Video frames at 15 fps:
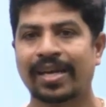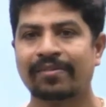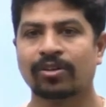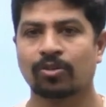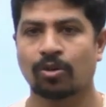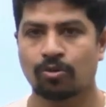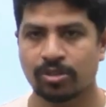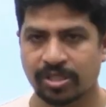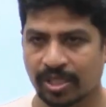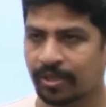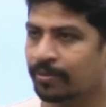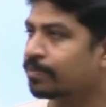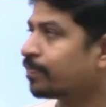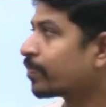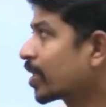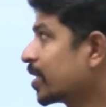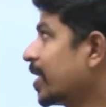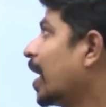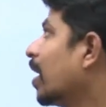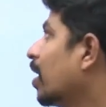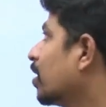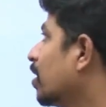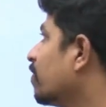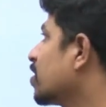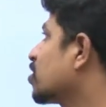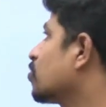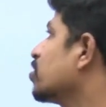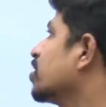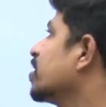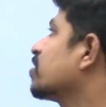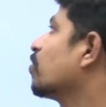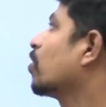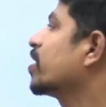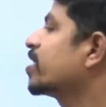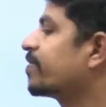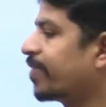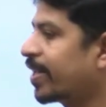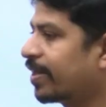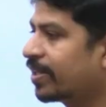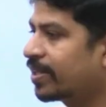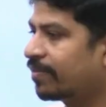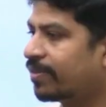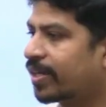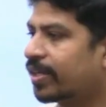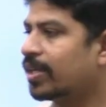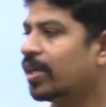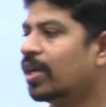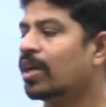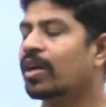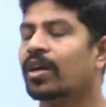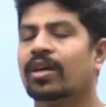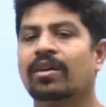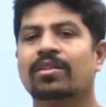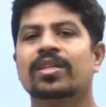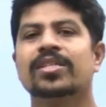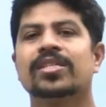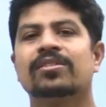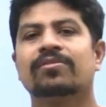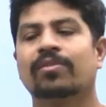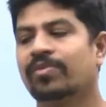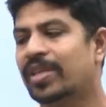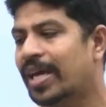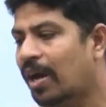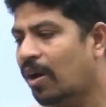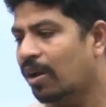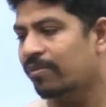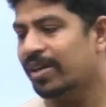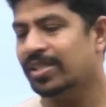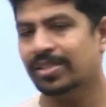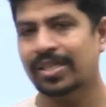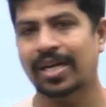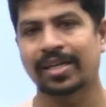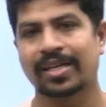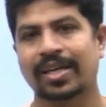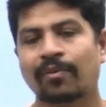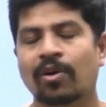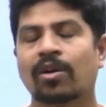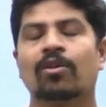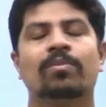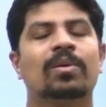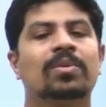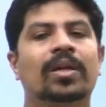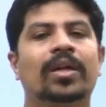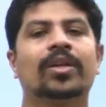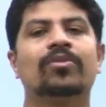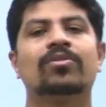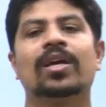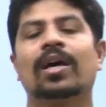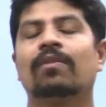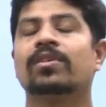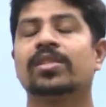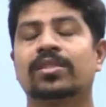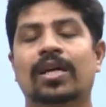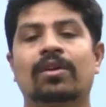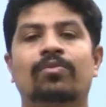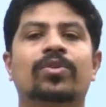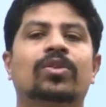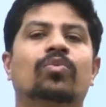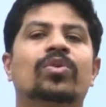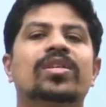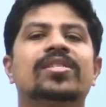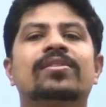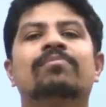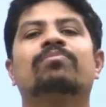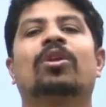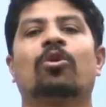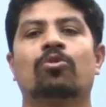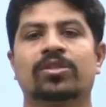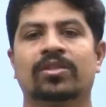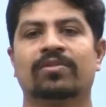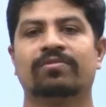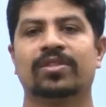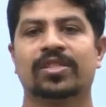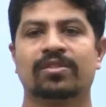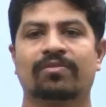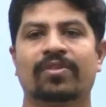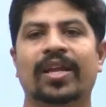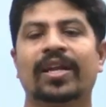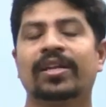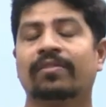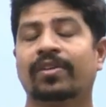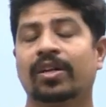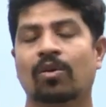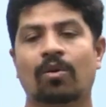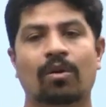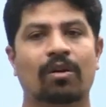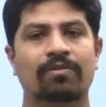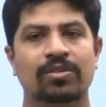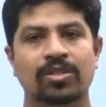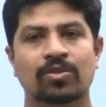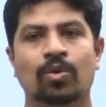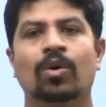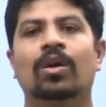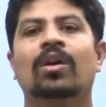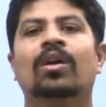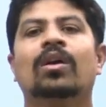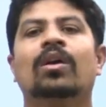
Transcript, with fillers: dive into the question. Yeah, the first question is, what is Ferranti effect? They always start, whatever may be the interview, they always start with very simple question first. Ferranti effect, all of us know,